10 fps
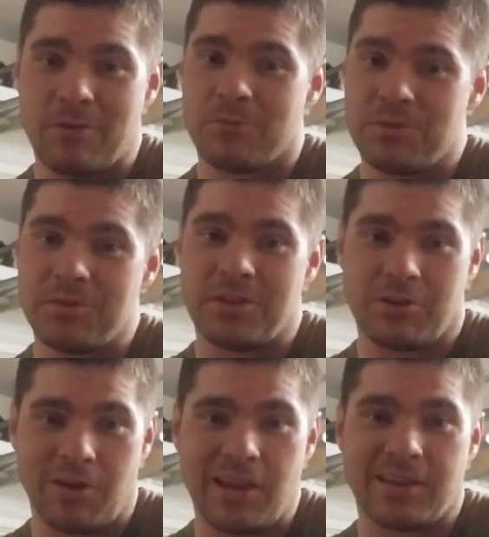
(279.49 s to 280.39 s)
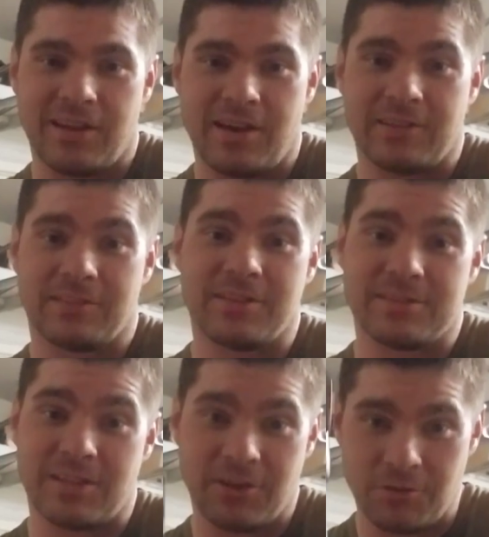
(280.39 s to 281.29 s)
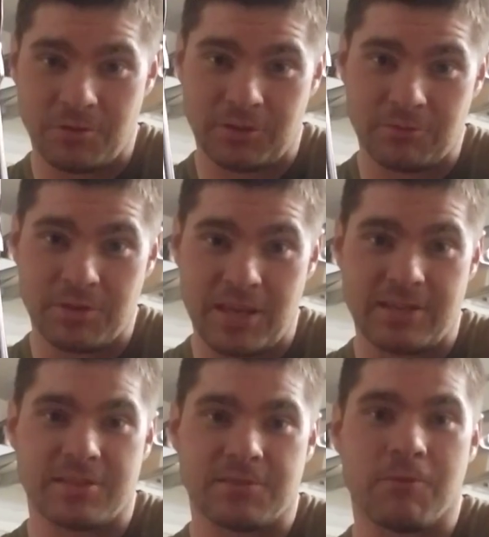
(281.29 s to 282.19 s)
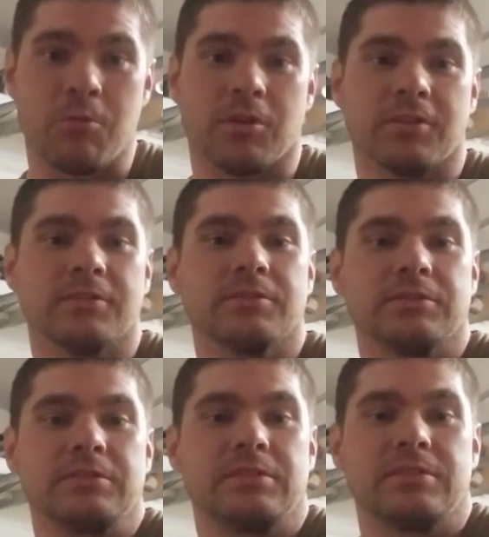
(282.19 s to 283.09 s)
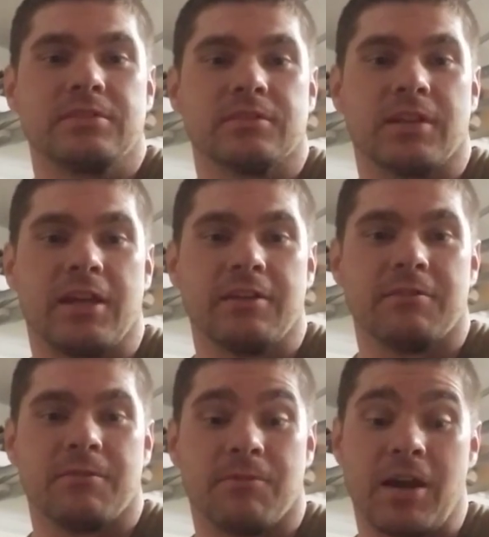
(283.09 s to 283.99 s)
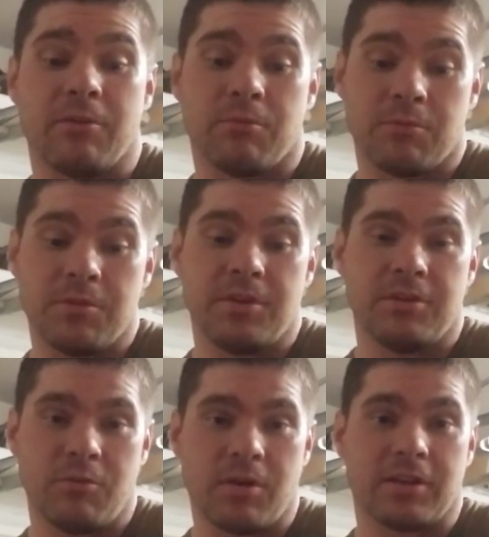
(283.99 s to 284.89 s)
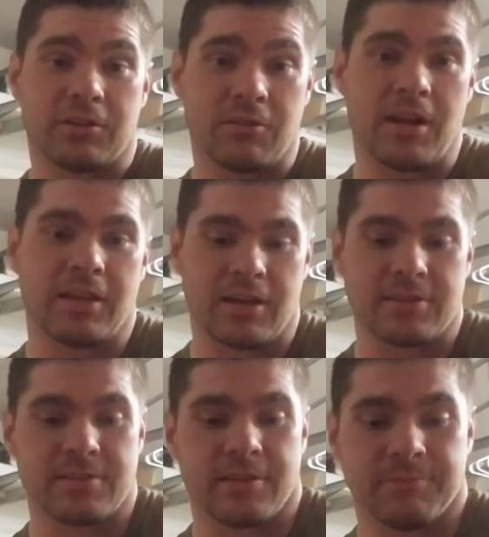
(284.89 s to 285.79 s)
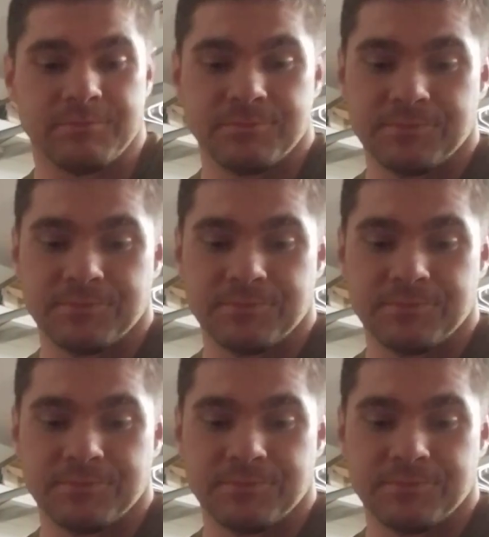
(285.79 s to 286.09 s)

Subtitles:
really cranking on it because I know what a 3/8 is for. Okay? If I really want to crank on something,